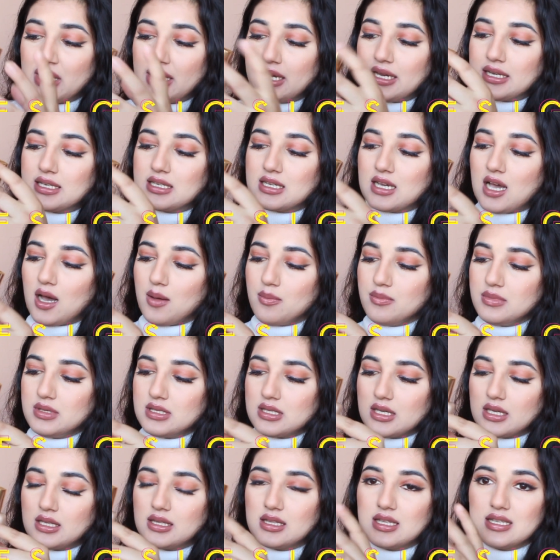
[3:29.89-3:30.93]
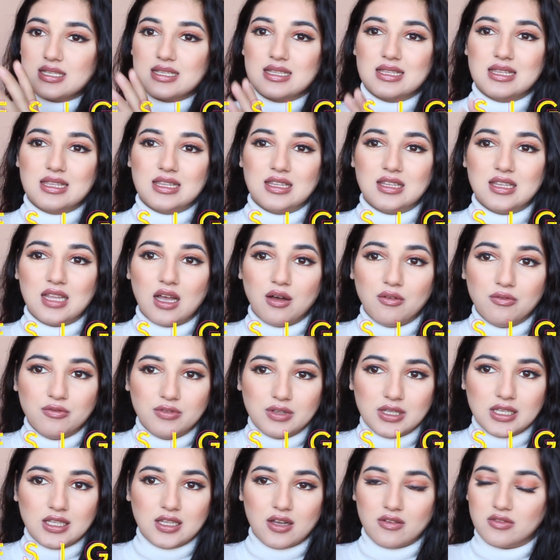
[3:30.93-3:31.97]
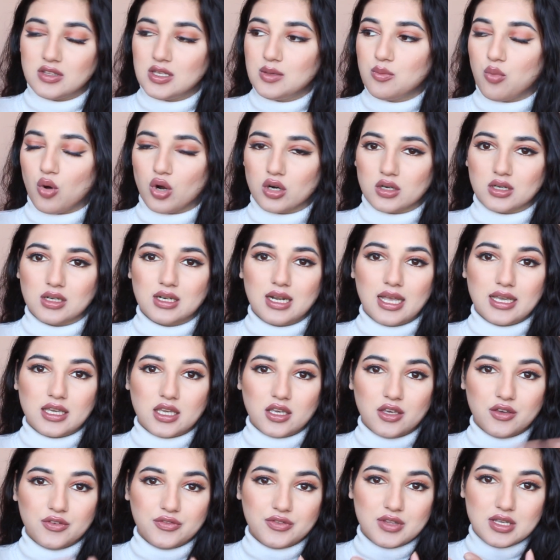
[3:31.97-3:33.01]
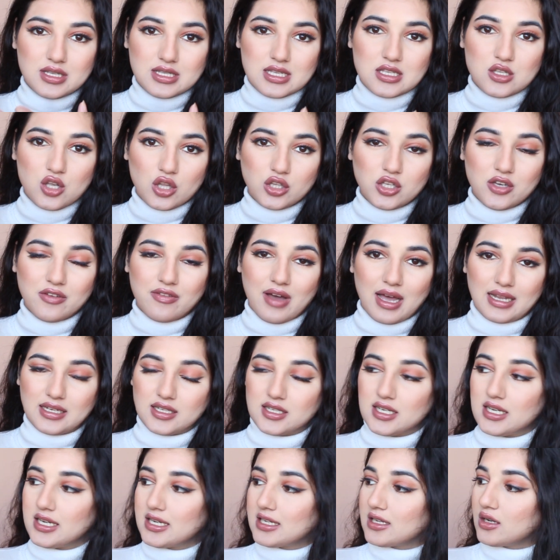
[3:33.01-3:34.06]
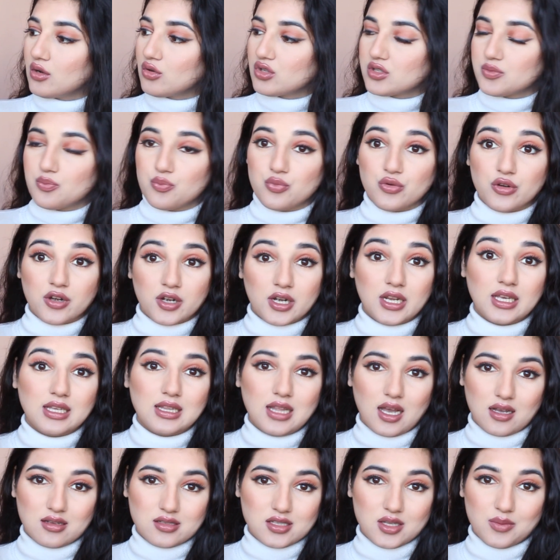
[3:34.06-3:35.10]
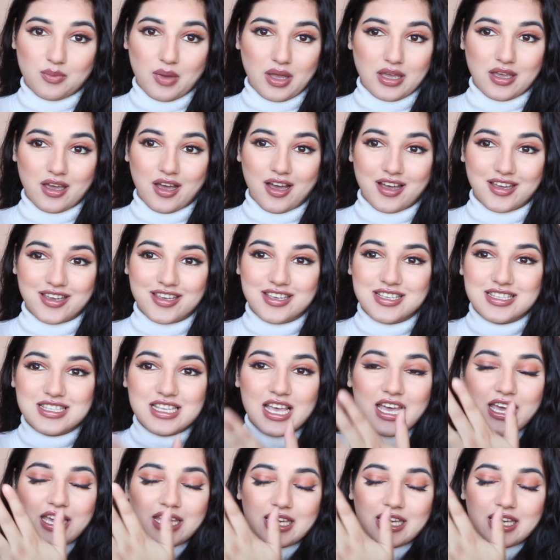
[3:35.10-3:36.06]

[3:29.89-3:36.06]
It comes in this lovely bottle. Like, if this is on your vanity, it looks pretty luxe in my eyes.